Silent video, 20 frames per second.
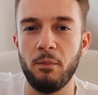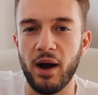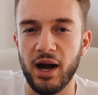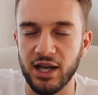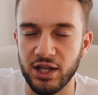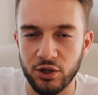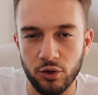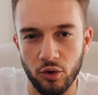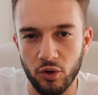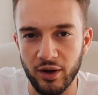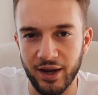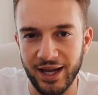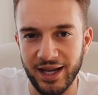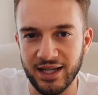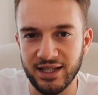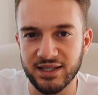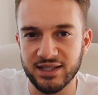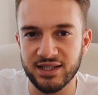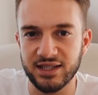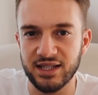by your
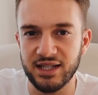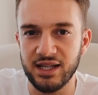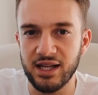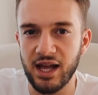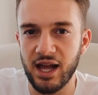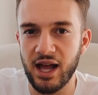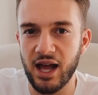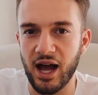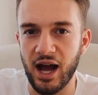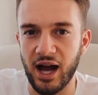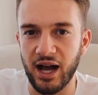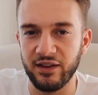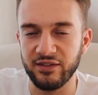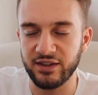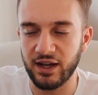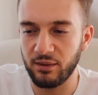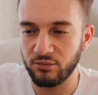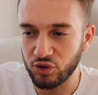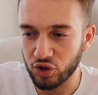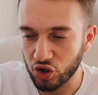agency.
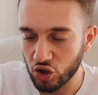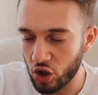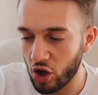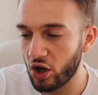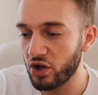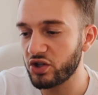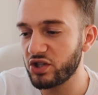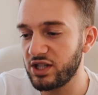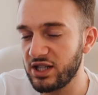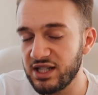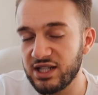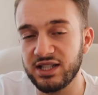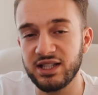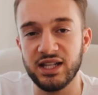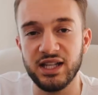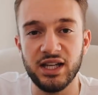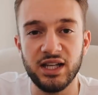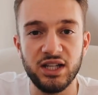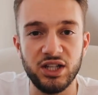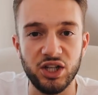And I'm just constantly
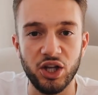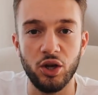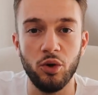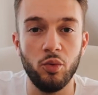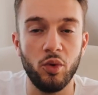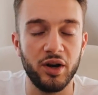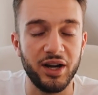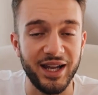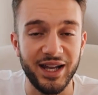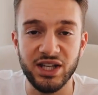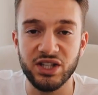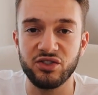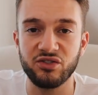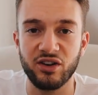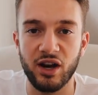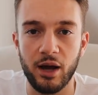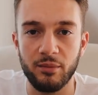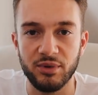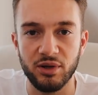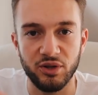seeing you on
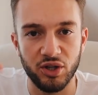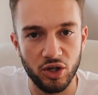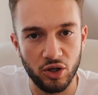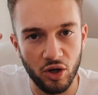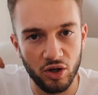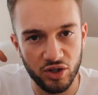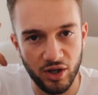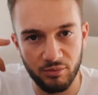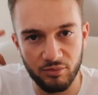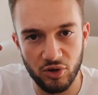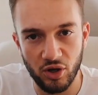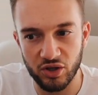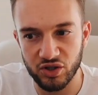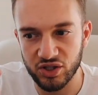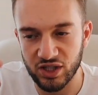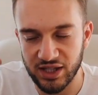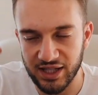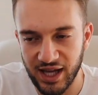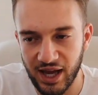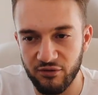Instagram. You know, you con- I'm
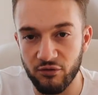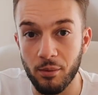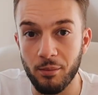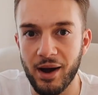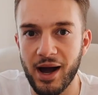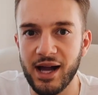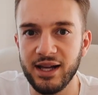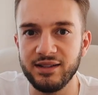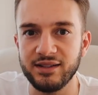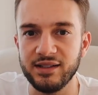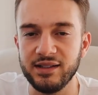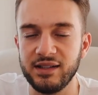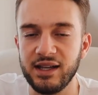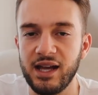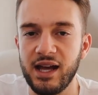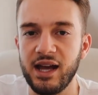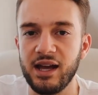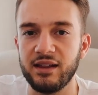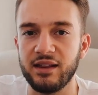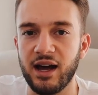constantly getting reminded
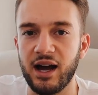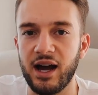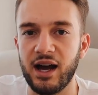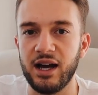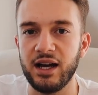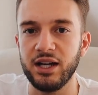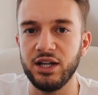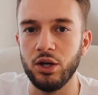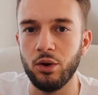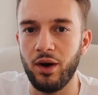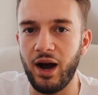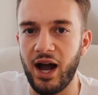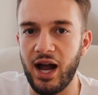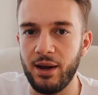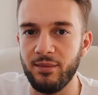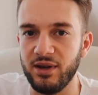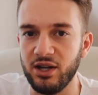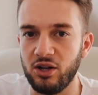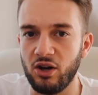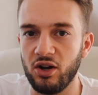that you know
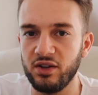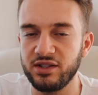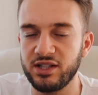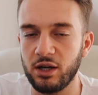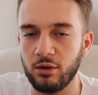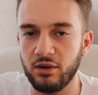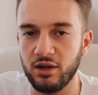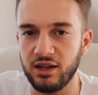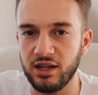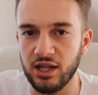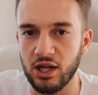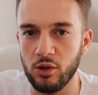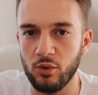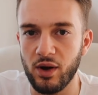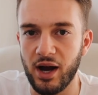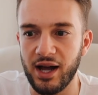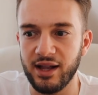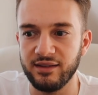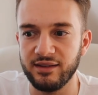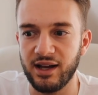I'm in contact with
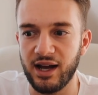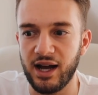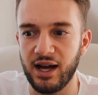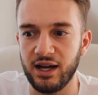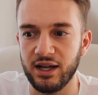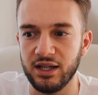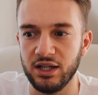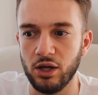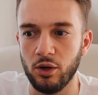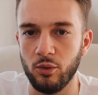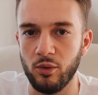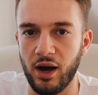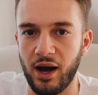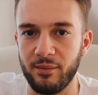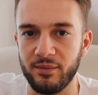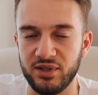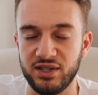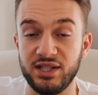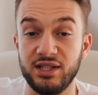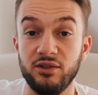you, and that you know
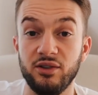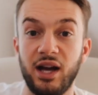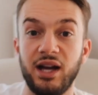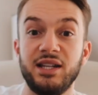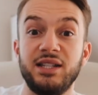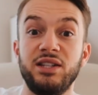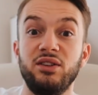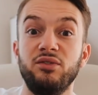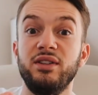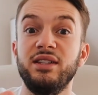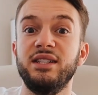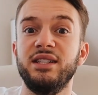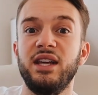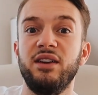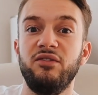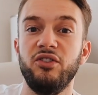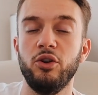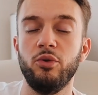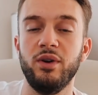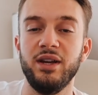I'm still I still need to
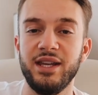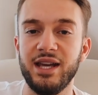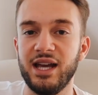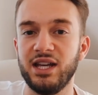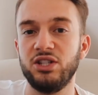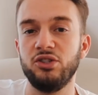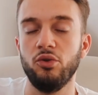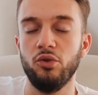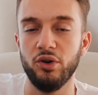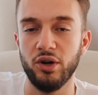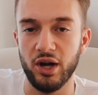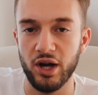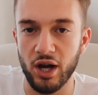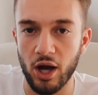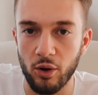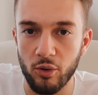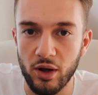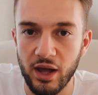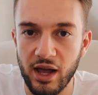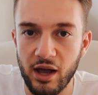give you a yes or a
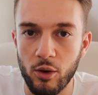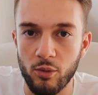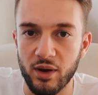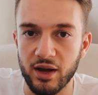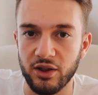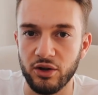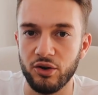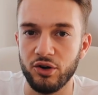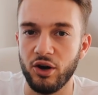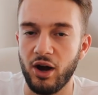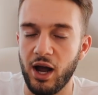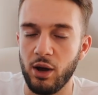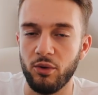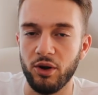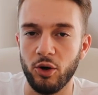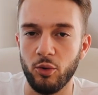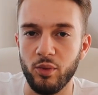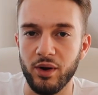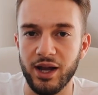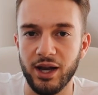no whether or not I
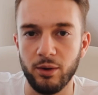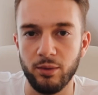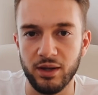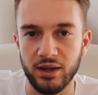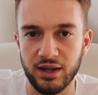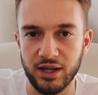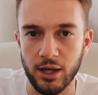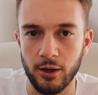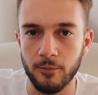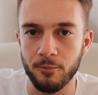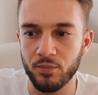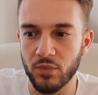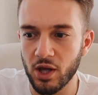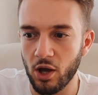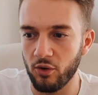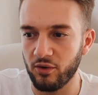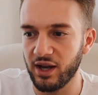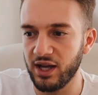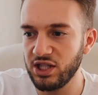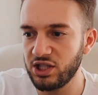want to work with you.
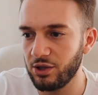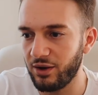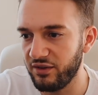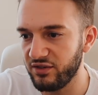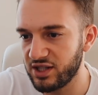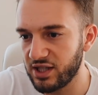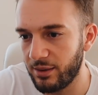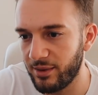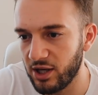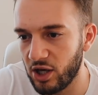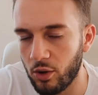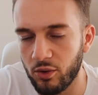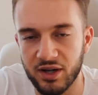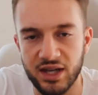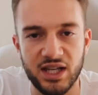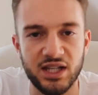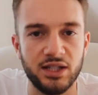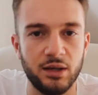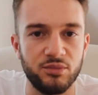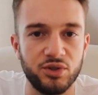Okay, so every time I go
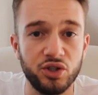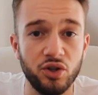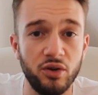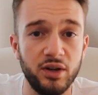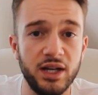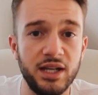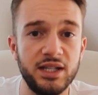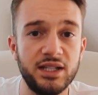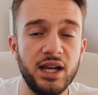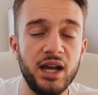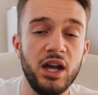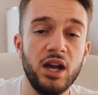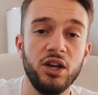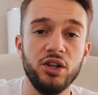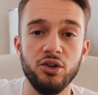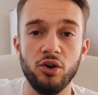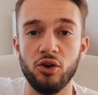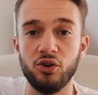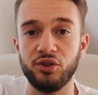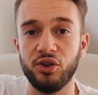on Instagram stories,
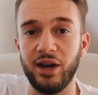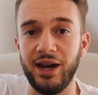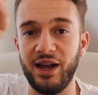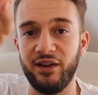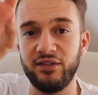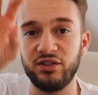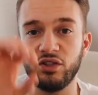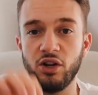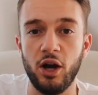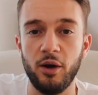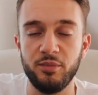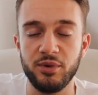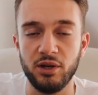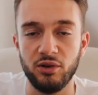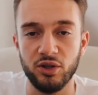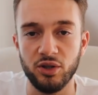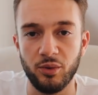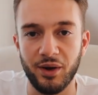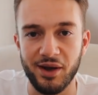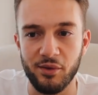you're the left top.
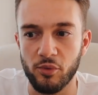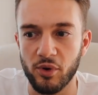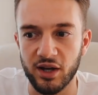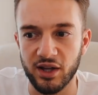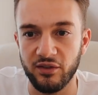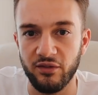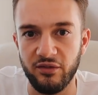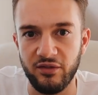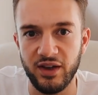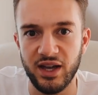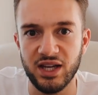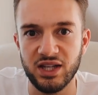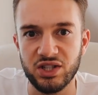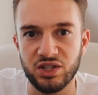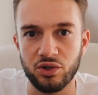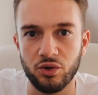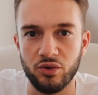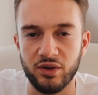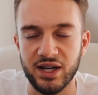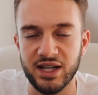You know, you're like one of the first
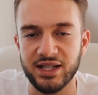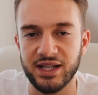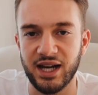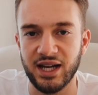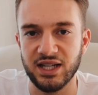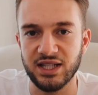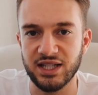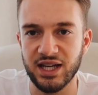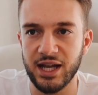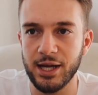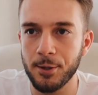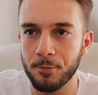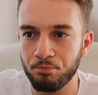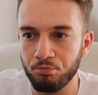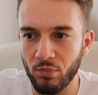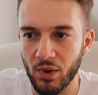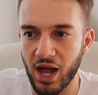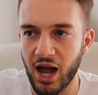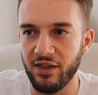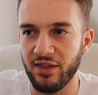stories that I see.
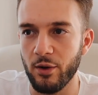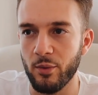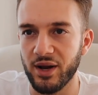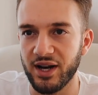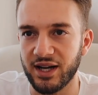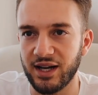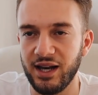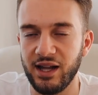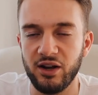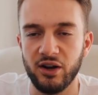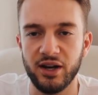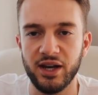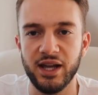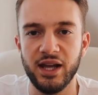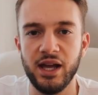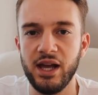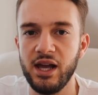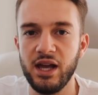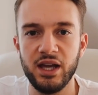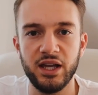And then when I click on
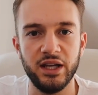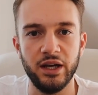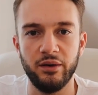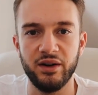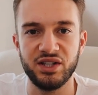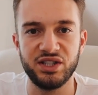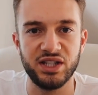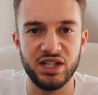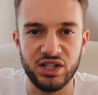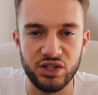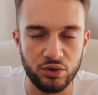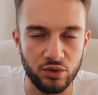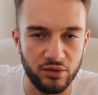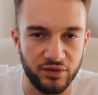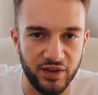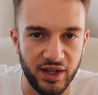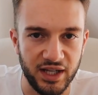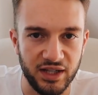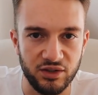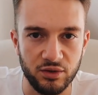it, you know, I see
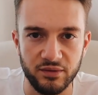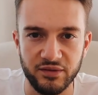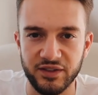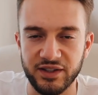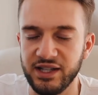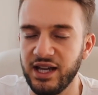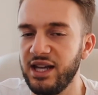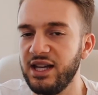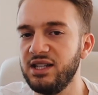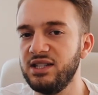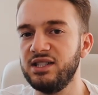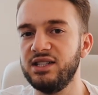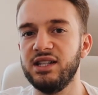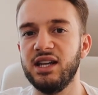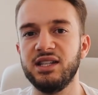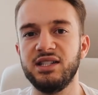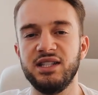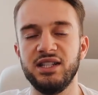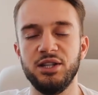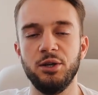stuff that you're doing for the
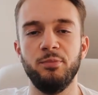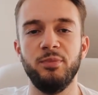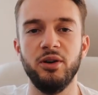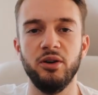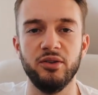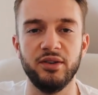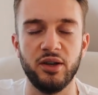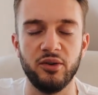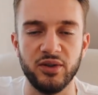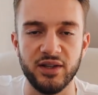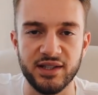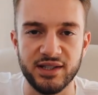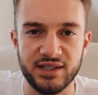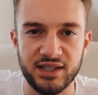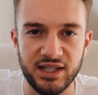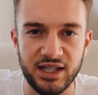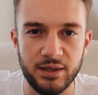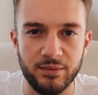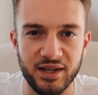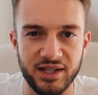agency. I see you building out your
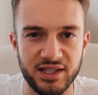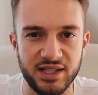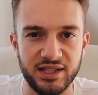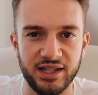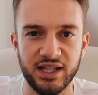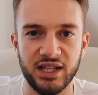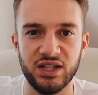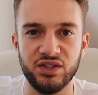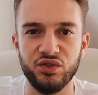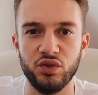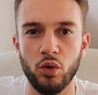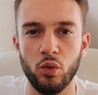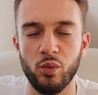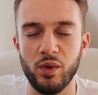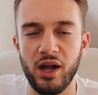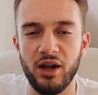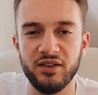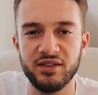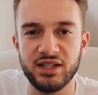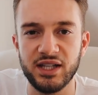team. I see that you're doing
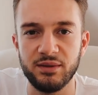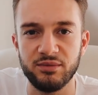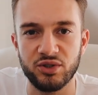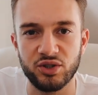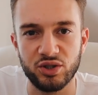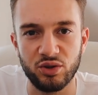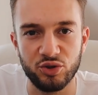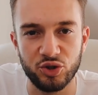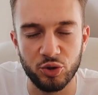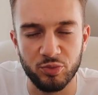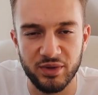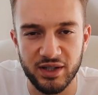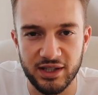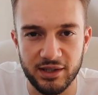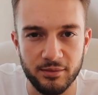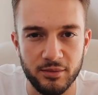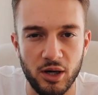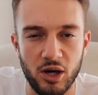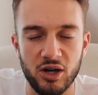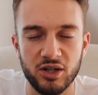well in terms of social
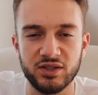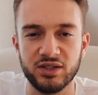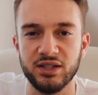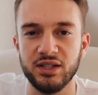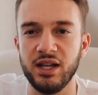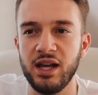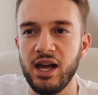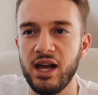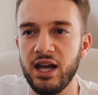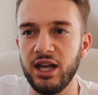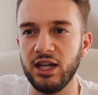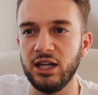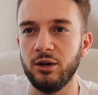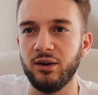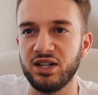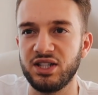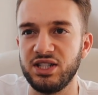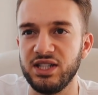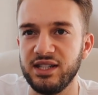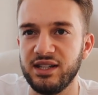media marketing. You
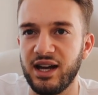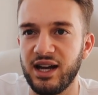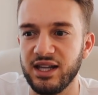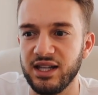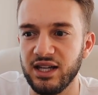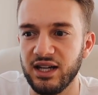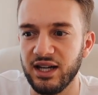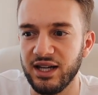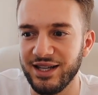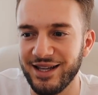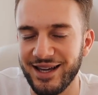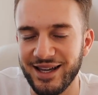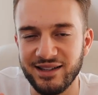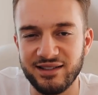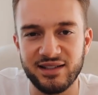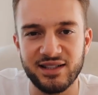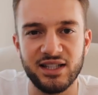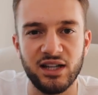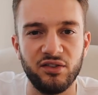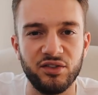know, I see that you're, you're
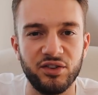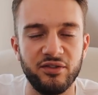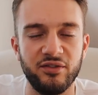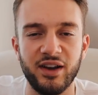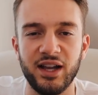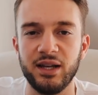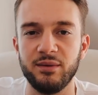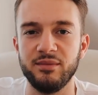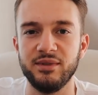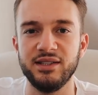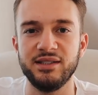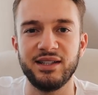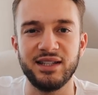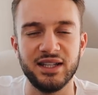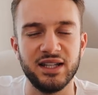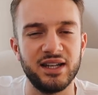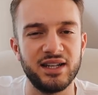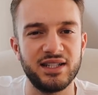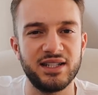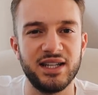into self development
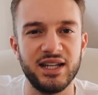and you're a